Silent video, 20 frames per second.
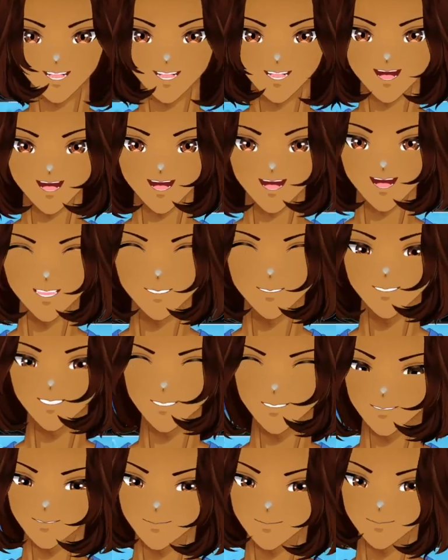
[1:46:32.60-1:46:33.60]

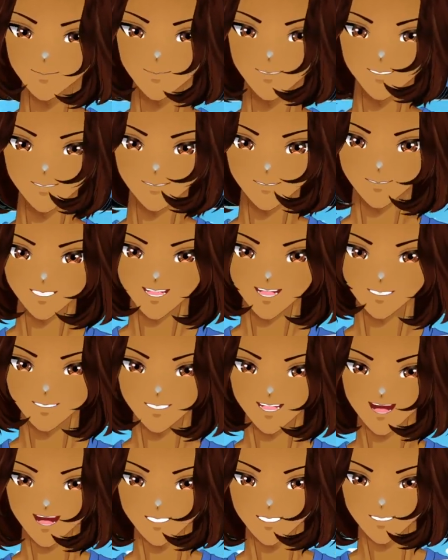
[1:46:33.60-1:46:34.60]
additional years like
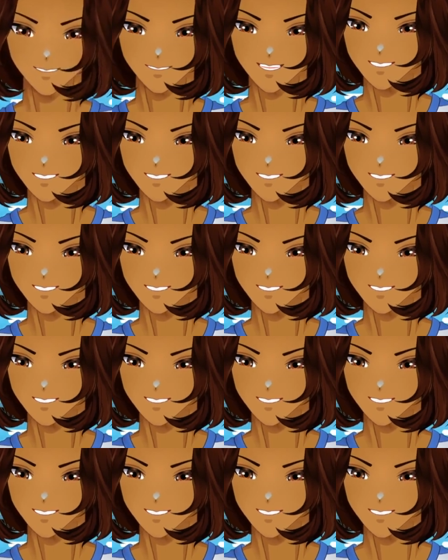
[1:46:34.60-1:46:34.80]
that.